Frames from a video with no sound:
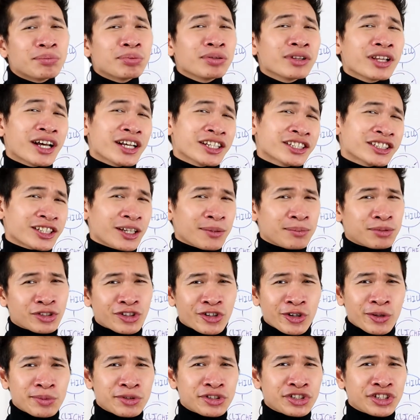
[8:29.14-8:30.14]
Plus
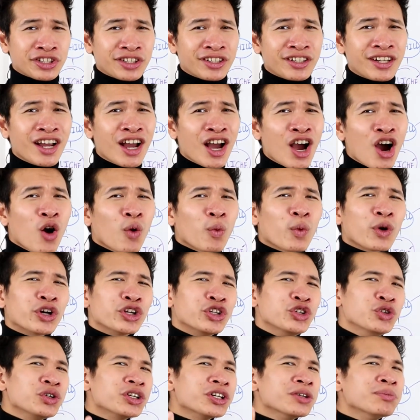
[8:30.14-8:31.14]
subscription where
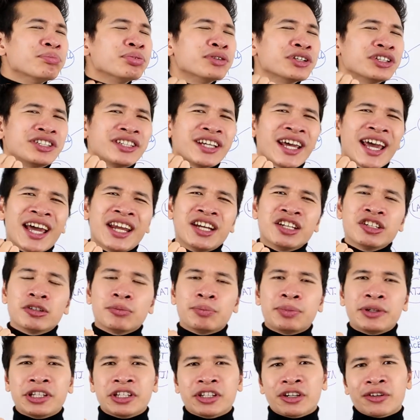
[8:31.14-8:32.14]
you can pretend to
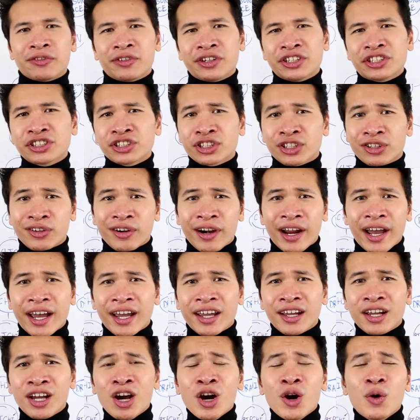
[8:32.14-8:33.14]
be an
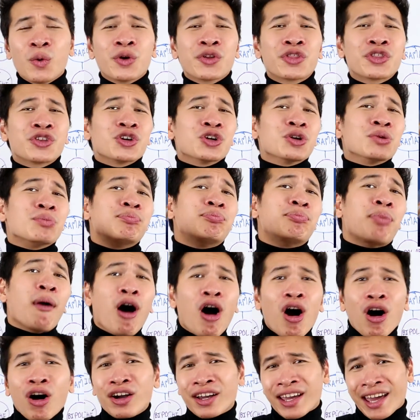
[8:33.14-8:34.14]
aristocrat with your
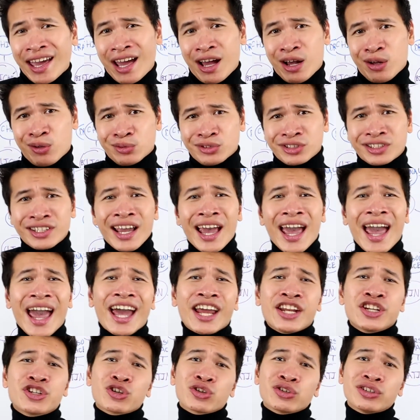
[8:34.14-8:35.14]
ball gowns
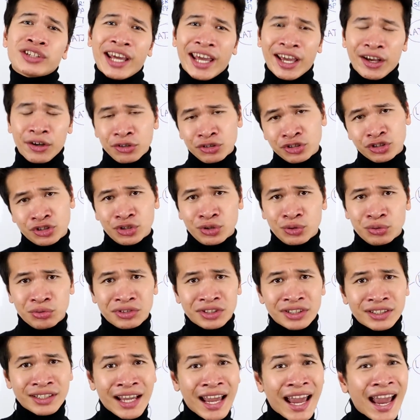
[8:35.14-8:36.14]
and your tail
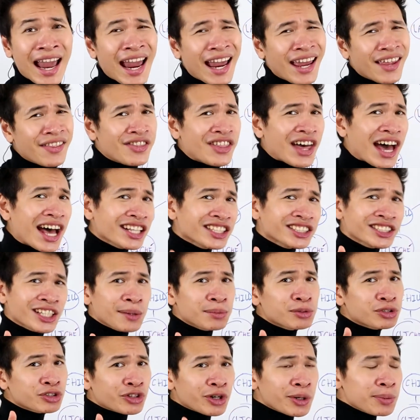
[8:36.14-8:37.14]
suits. And that
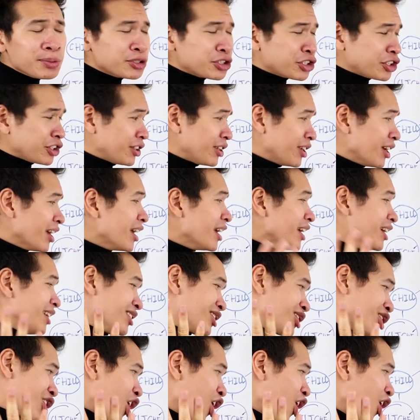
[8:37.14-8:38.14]
subscription
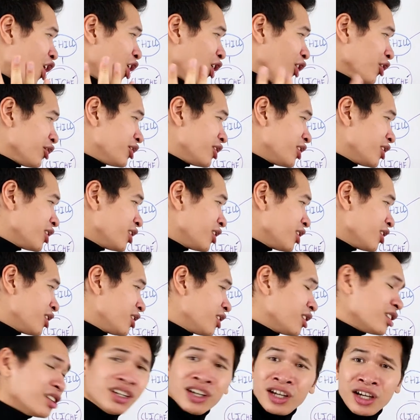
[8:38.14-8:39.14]
is called
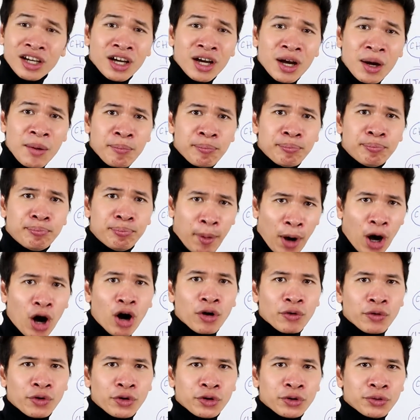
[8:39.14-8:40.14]

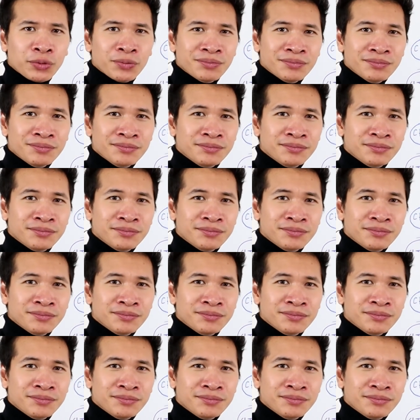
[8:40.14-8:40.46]
Ballroom.